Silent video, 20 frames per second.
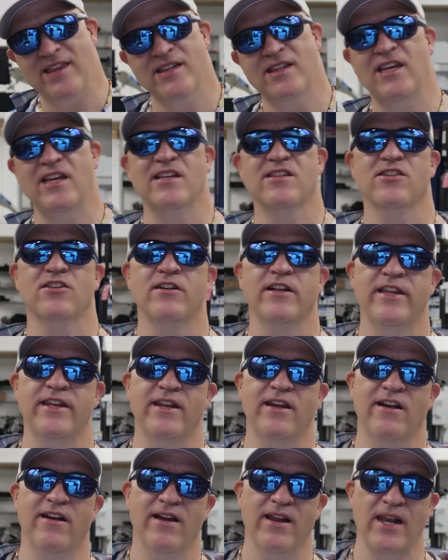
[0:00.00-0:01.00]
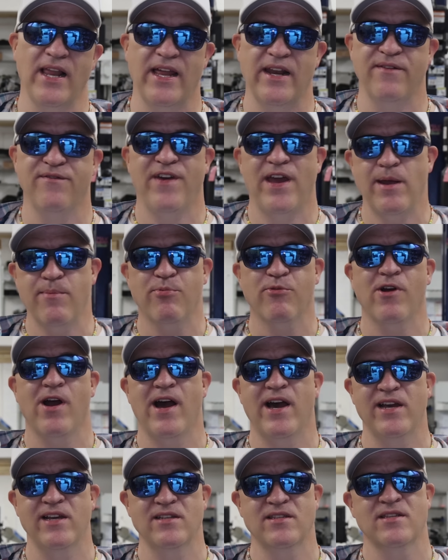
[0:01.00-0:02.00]
the diesel in there and let it
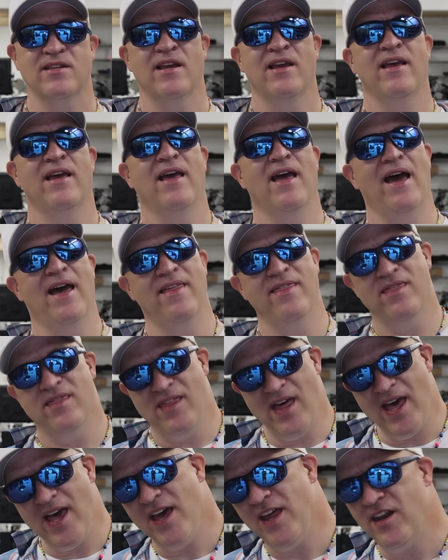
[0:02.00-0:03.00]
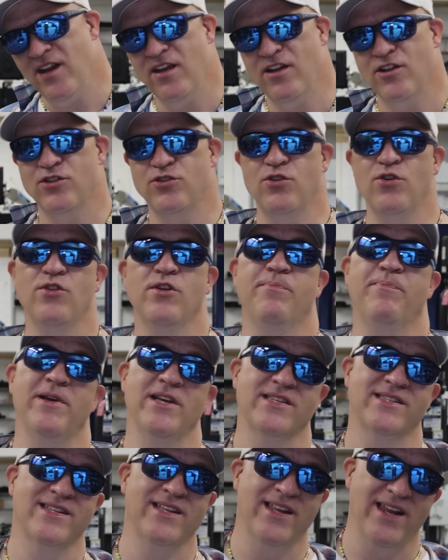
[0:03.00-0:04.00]
vaporize, and then do the
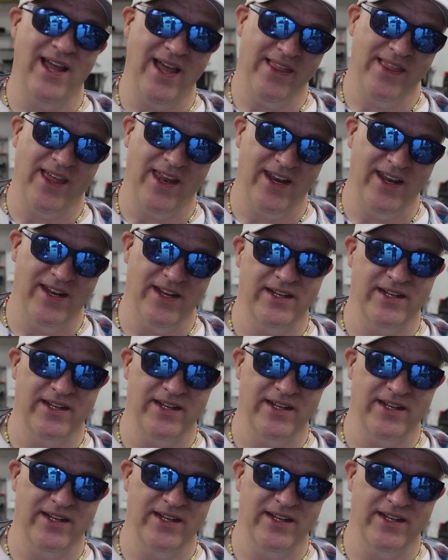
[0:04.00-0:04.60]
piston, and then it